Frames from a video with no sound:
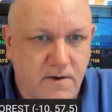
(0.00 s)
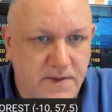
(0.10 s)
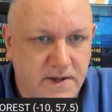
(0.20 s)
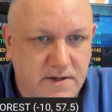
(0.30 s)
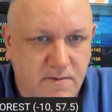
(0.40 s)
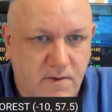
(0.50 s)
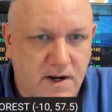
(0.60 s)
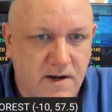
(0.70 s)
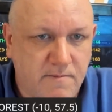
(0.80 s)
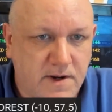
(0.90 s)
in this
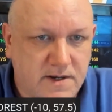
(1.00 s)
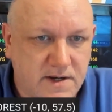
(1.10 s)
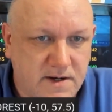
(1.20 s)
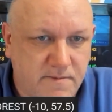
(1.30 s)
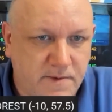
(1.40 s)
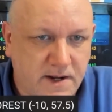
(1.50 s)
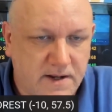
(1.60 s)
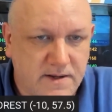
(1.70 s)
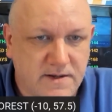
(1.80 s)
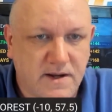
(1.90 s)
one, but
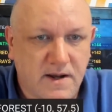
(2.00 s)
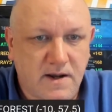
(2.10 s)
depends.